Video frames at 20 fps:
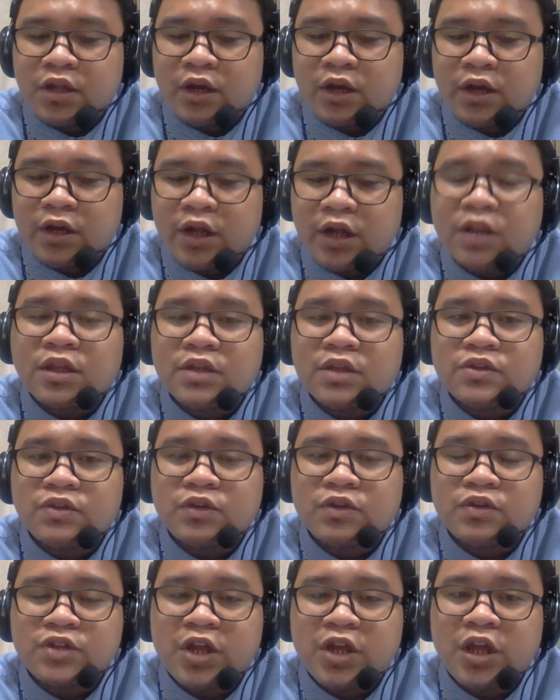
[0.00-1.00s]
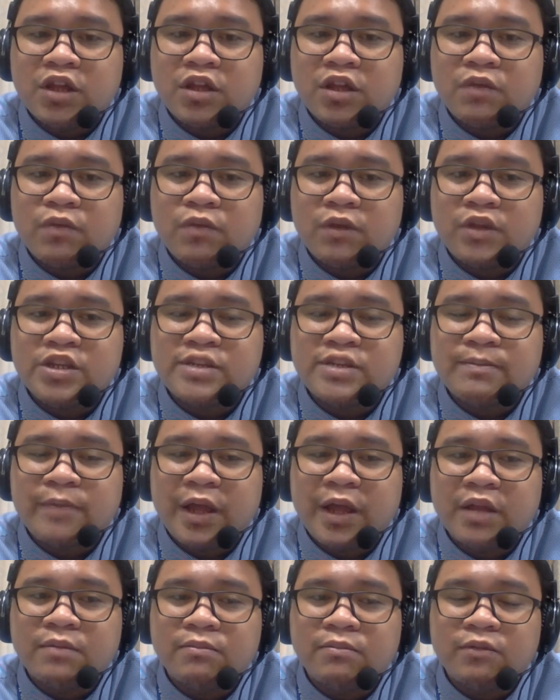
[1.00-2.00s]
are not associated with these
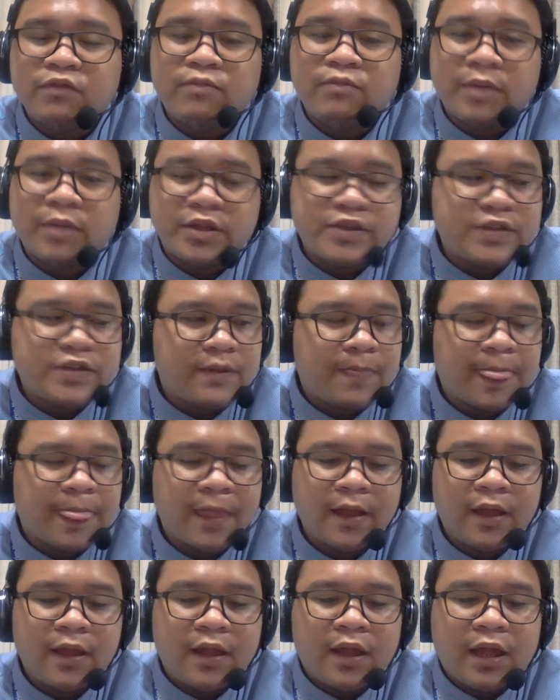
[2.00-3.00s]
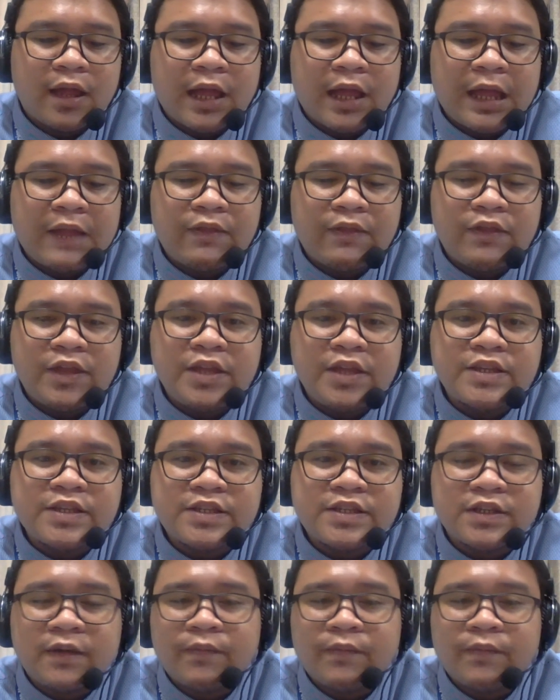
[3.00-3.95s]
plate movements. And these